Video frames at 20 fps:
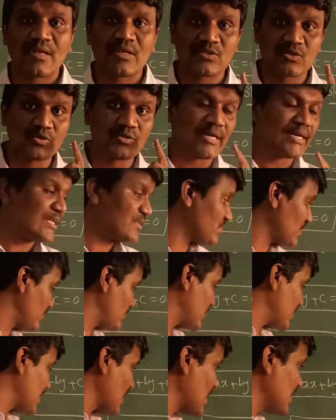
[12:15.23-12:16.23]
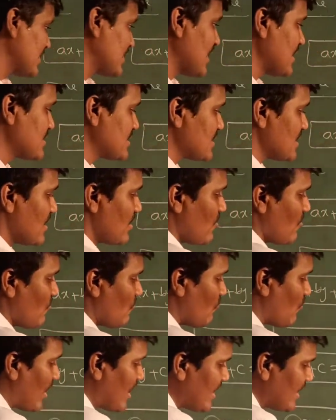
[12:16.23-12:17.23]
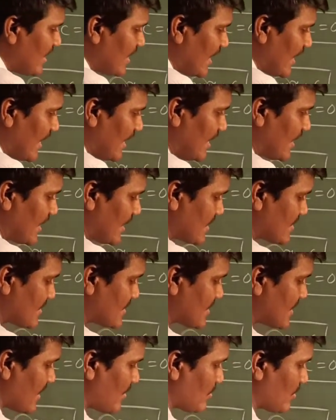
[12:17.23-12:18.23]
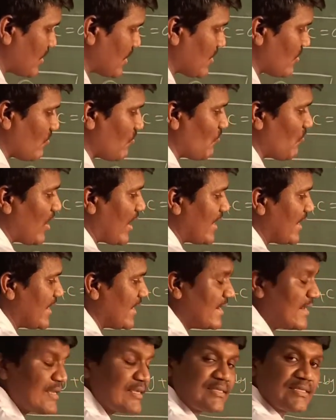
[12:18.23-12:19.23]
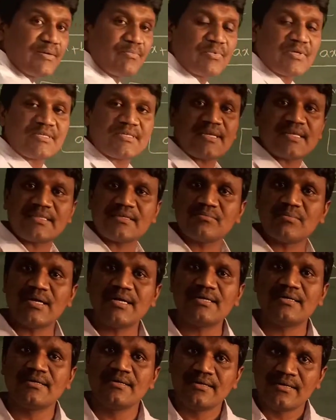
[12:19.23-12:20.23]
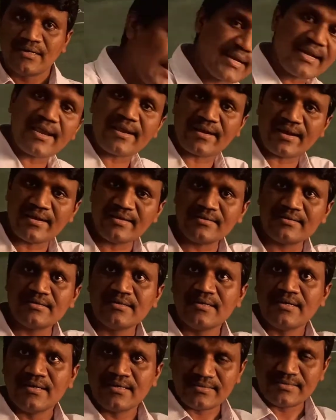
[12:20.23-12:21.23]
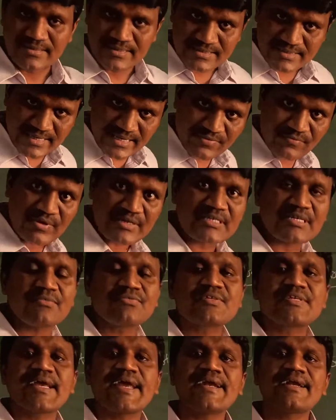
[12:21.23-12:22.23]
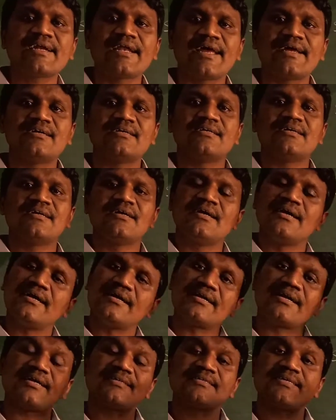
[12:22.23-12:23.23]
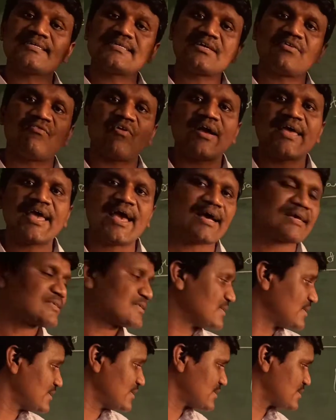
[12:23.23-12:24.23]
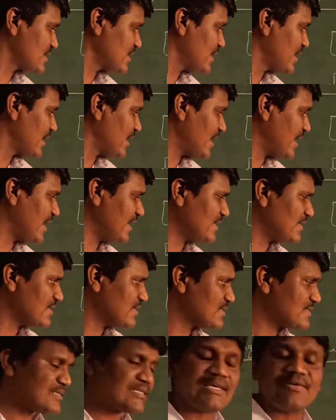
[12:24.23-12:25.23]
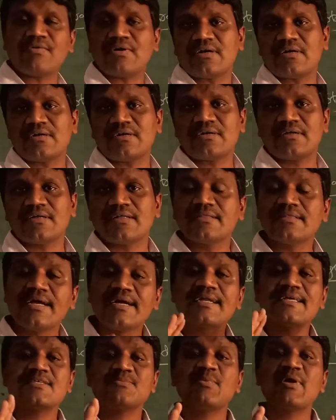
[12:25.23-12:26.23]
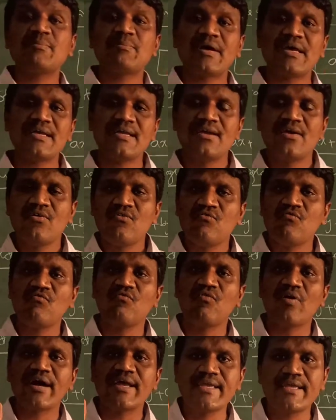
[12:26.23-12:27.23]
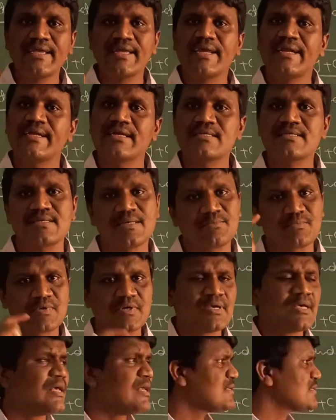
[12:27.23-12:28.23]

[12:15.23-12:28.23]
So that is why we call it as y-intercept. Y-intercept is nothing but straight line, right? This equation of straight line touches the y-axis at 7. That is mean by y-intercept.